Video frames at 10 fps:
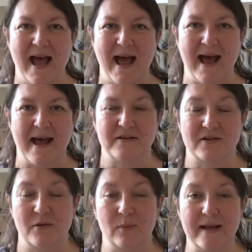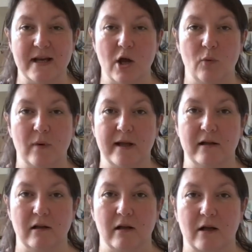and the winner
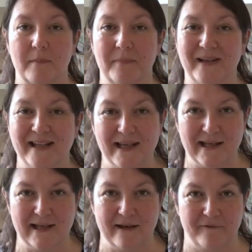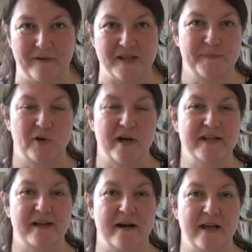will completely love this
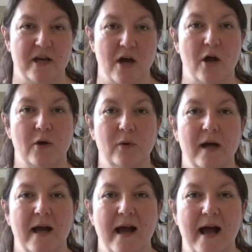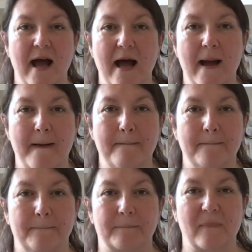prize, I know.
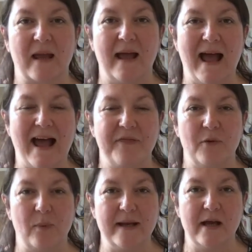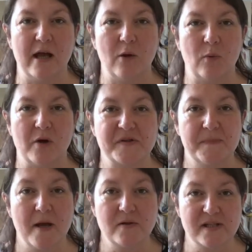And the winner was
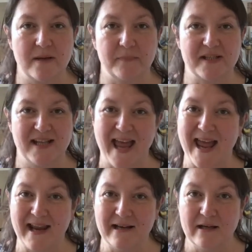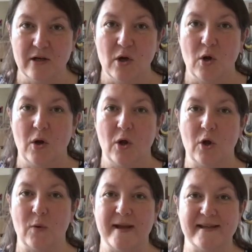post number 10,
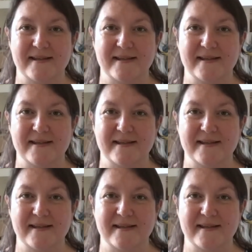who is